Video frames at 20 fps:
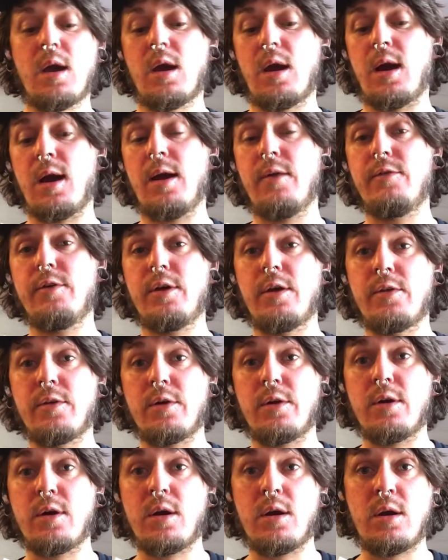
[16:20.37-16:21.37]
I have
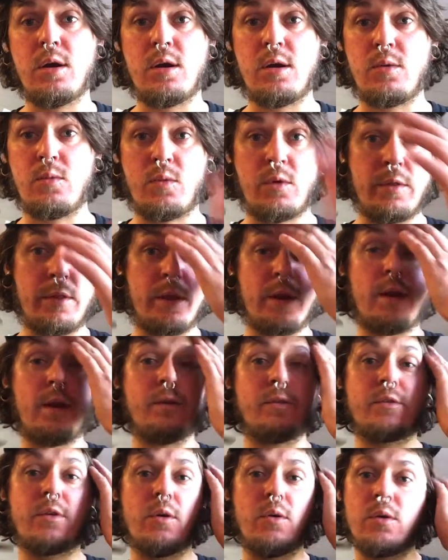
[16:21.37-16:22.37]
another one that
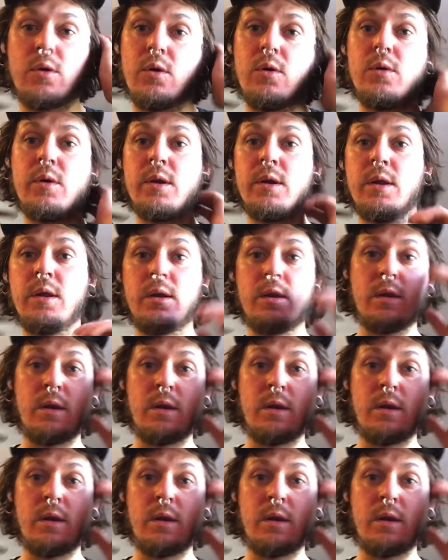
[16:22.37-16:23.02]
has cocoa in it.